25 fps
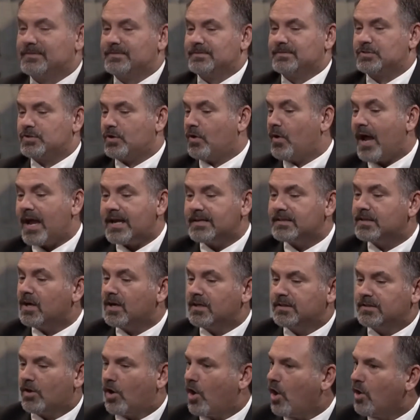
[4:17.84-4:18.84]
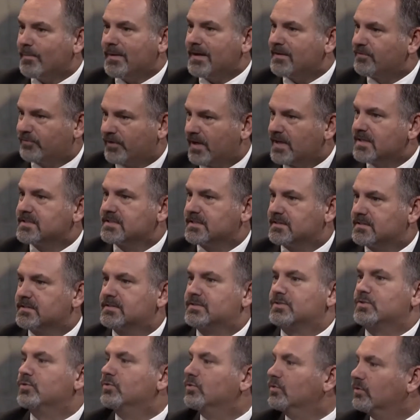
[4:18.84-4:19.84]
So I'd gone to all my friends in
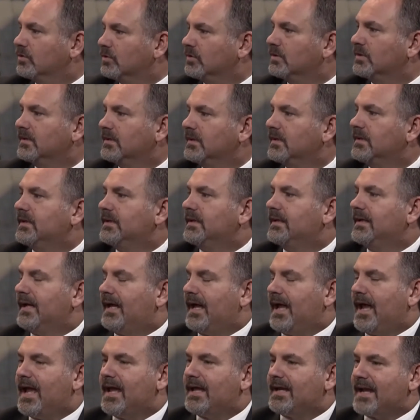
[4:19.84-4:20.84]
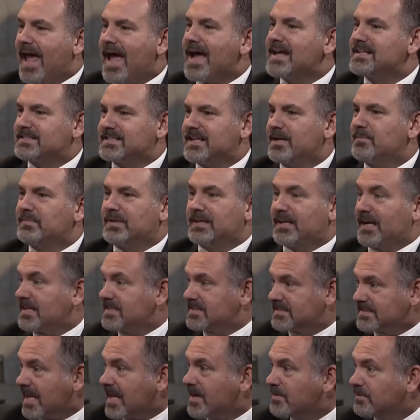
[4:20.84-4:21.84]
school and asked them, can I
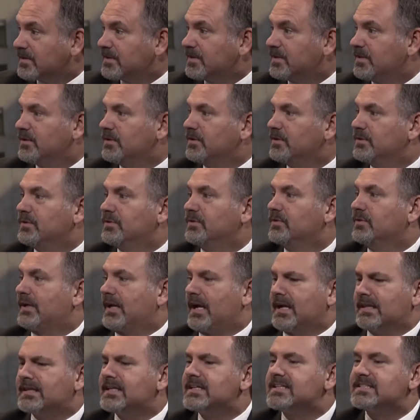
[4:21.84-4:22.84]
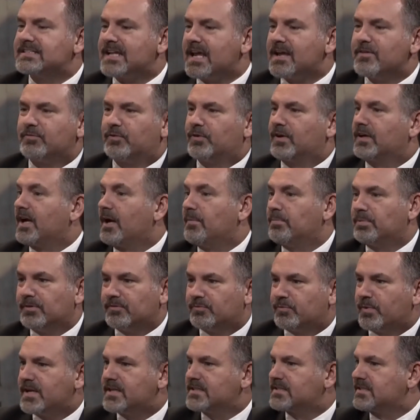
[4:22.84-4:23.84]
stay with you? Can I at least stay for a couple
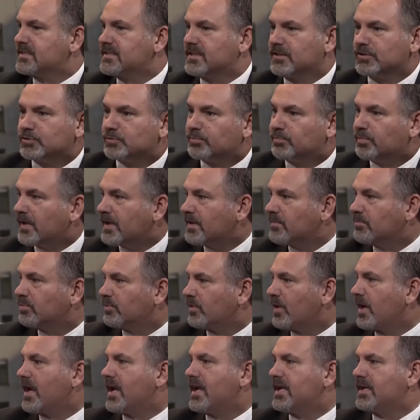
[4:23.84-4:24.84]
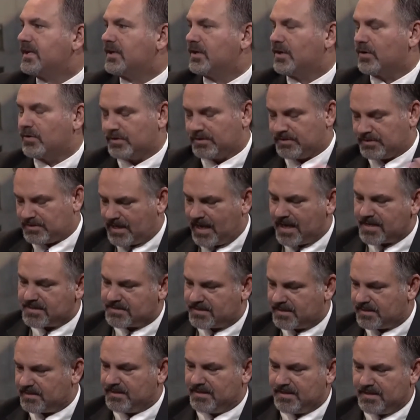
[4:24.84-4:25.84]
of weeks until spring break, you know, as, as
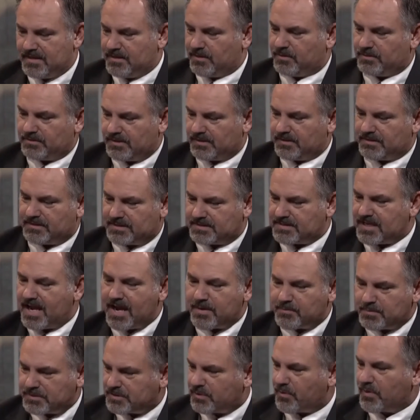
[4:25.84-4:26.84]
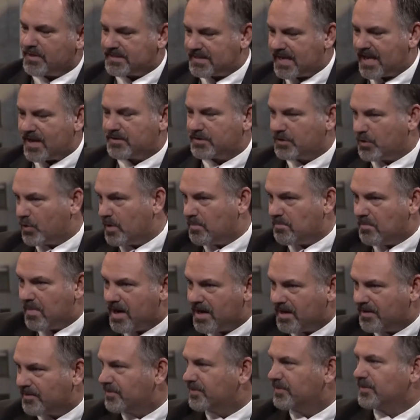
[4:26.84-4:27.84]
the, the, the, time was going down, you know, a
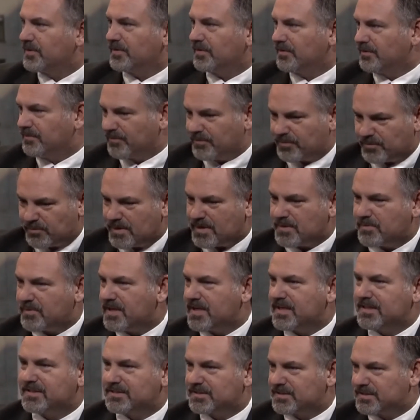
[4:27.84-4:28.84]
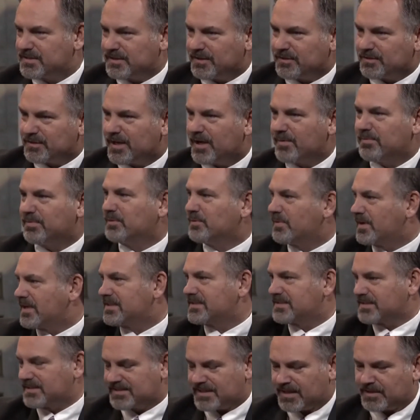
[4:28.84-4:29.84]
month, uh, three weeks, you know, a couple of
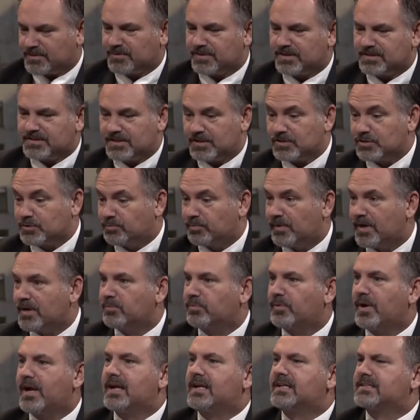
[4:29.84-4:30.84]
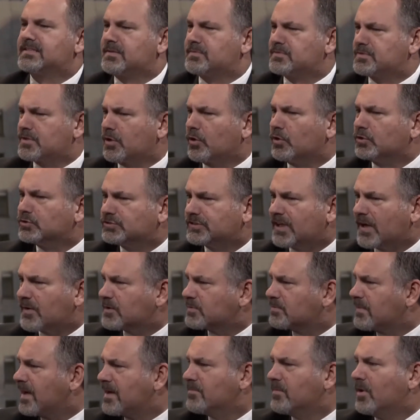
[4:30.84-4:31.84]
weeks, et cetera, until spring break, because I was going to go stay
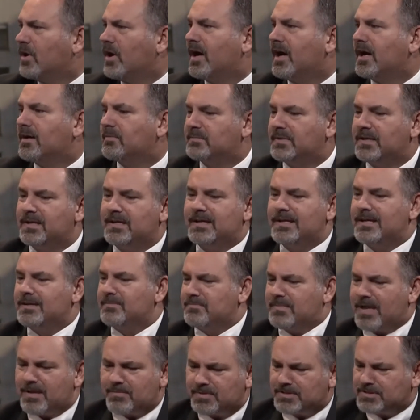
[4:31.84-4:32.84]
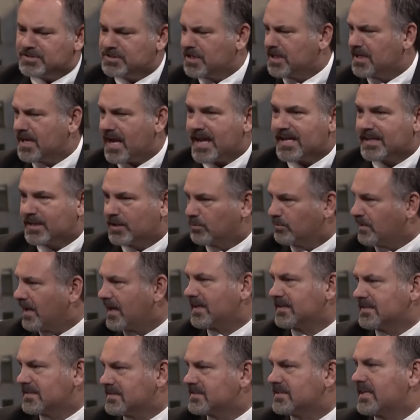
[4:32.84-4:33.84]
with my mom. Maybe she and I can
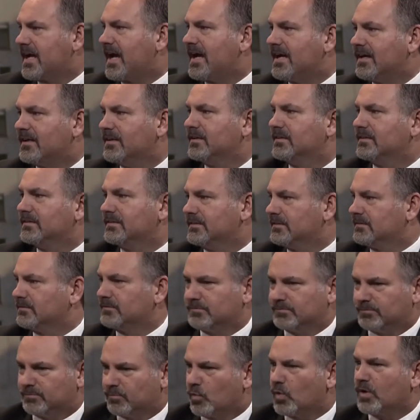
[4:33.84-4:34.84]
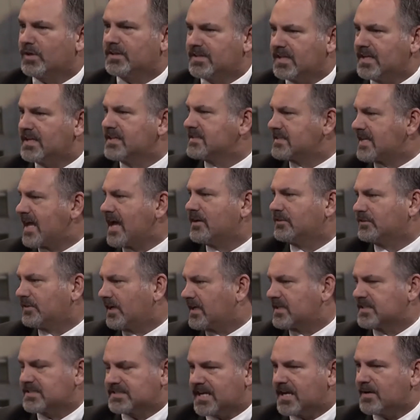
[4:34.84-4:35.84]
reconcile and work things out so I
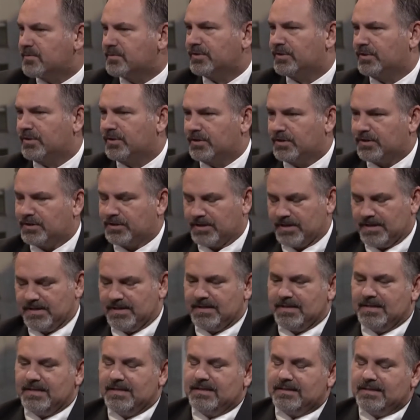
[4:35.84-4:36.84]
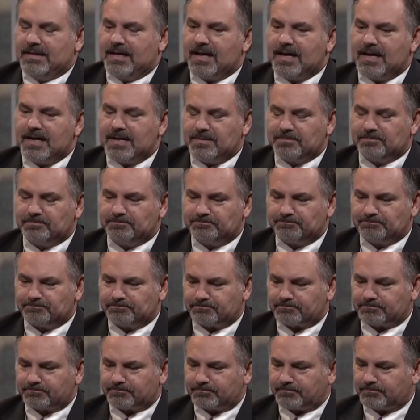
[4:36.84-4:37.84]
can stay with her. Um,
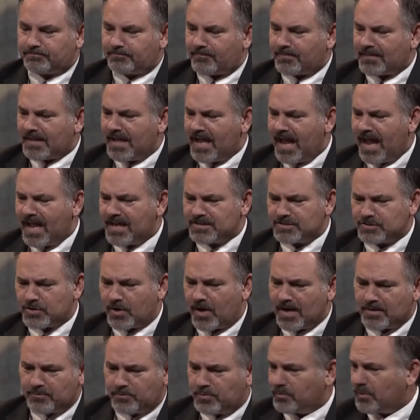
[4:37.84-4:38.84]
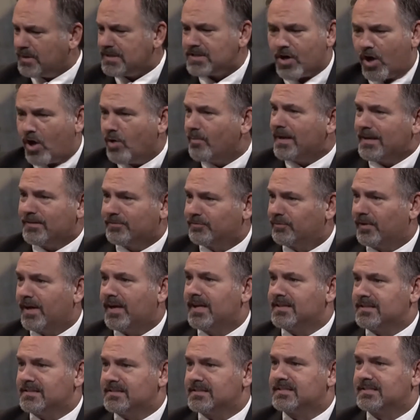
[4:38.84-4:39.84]
and so I went to all my
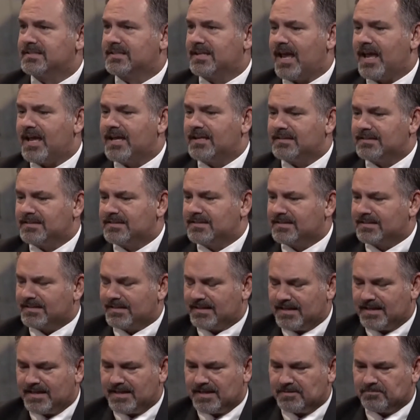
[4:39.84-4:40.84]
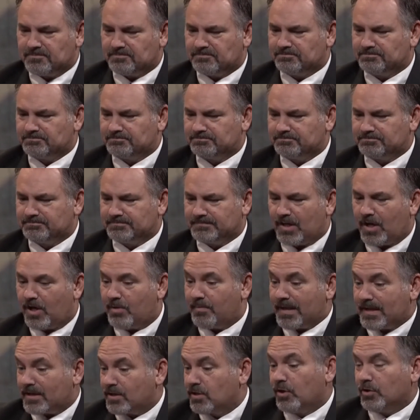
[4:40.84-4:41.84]
friends and um, all
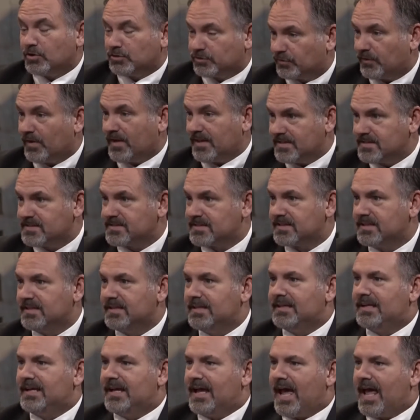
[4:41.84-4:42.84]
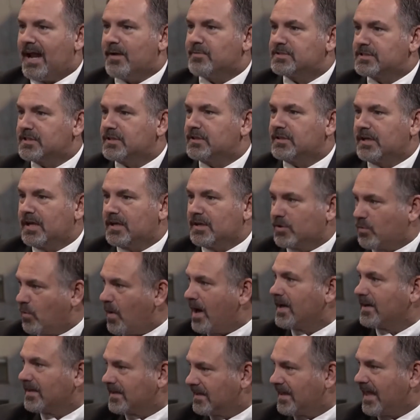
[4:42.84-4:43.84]
my close friends. I was in, in
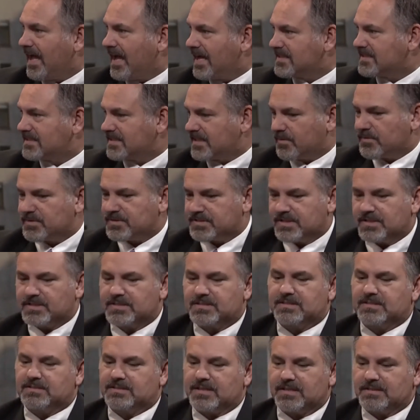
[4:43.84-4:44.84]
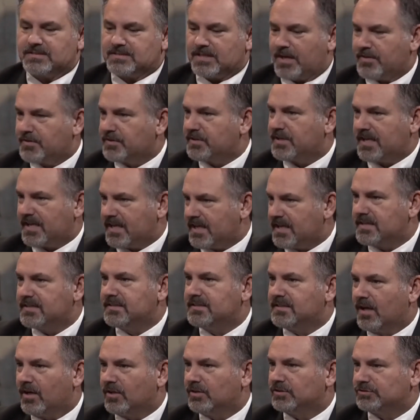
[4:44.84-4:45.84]
choir class. There was this, this, other
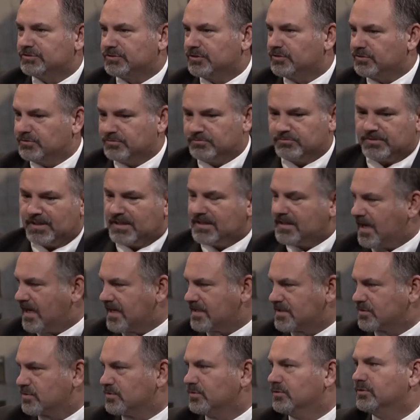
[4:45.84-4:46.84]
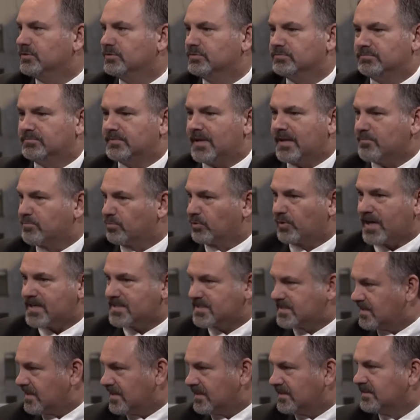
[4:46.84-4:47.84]
kid, also in high school, named
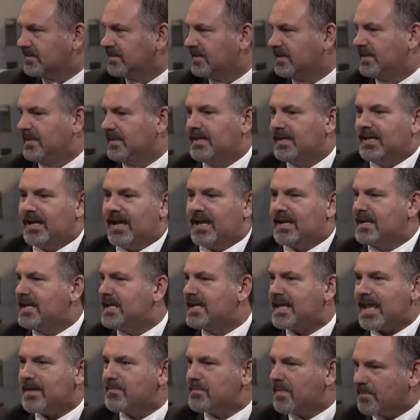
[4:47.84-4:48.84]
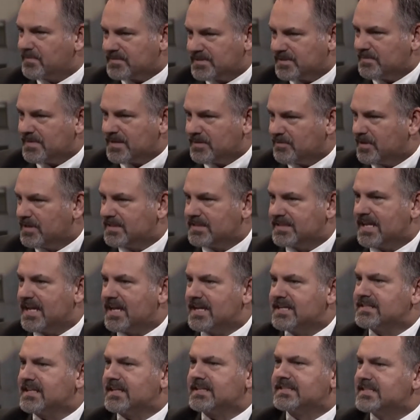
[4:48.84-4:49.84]
Preston, and he came up to me one day.
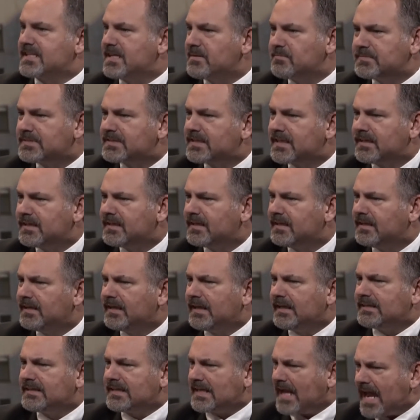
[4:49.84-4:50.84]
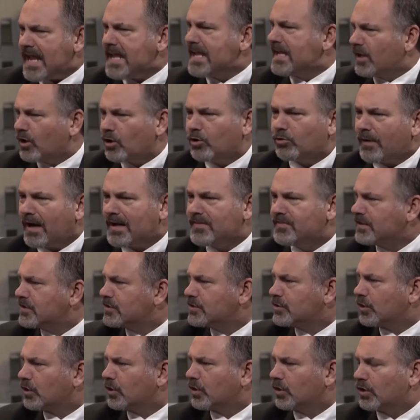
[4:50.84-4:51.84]
He's like, "Tim, did I hear it right
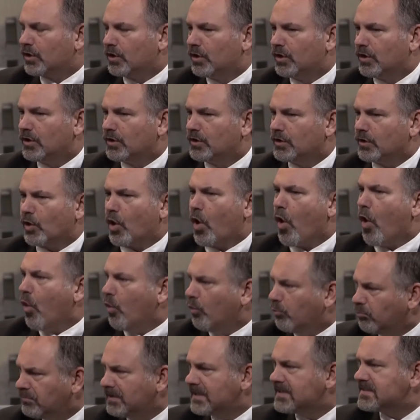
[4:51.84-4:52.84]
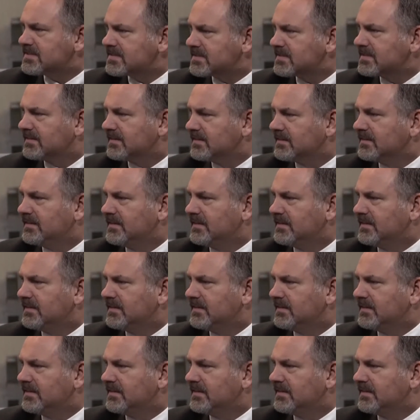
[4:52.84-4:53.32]
that you're you're homeless?"